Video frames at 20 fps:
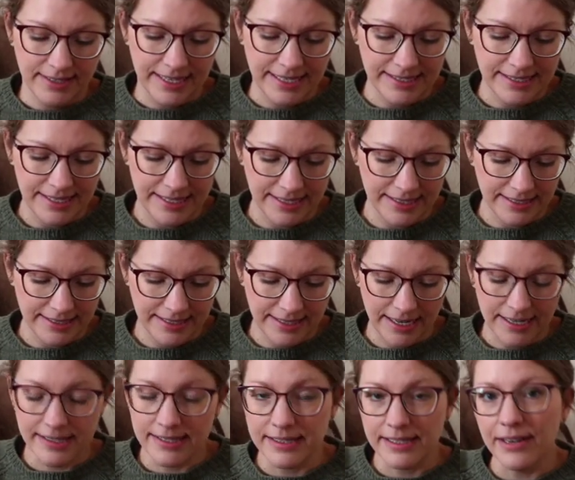Is it
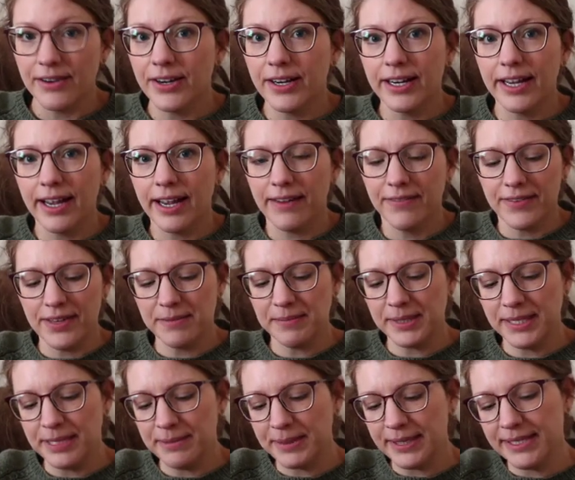necessary to have that
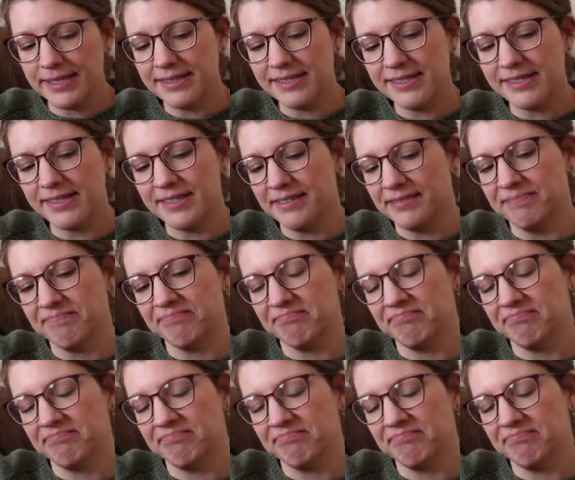many pins?